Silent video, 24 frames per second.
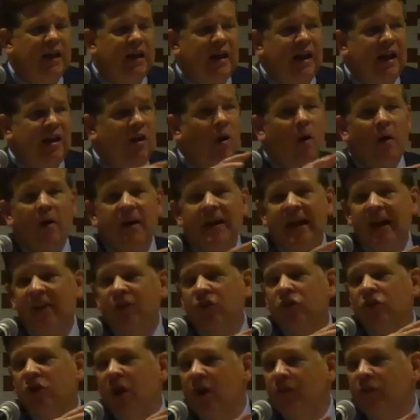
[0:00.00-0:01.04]
had already had
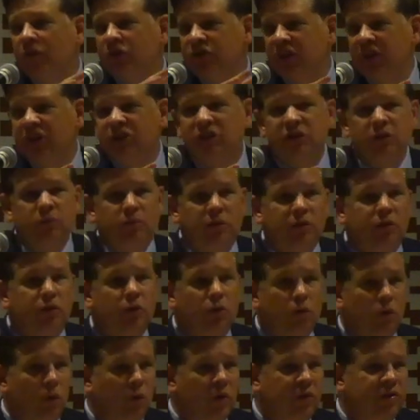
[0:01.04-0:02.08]
this conversation with the
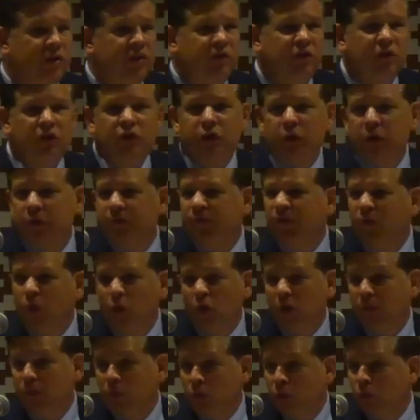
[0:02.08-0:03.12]
Lord. This is the
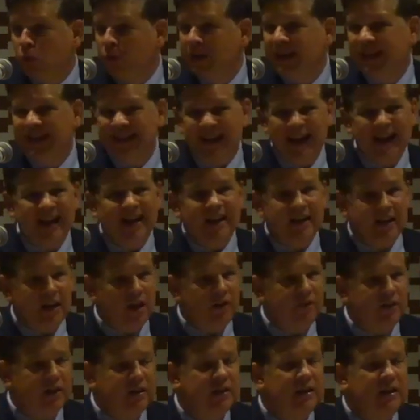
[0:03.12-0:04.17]
formal retelling
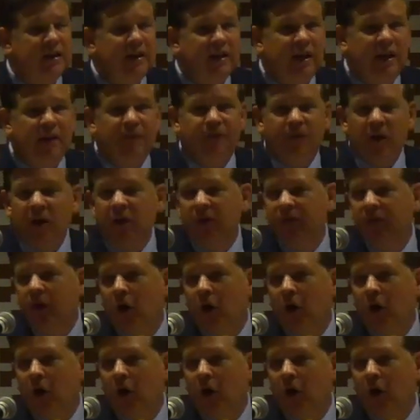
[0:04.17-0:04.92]
of it in front of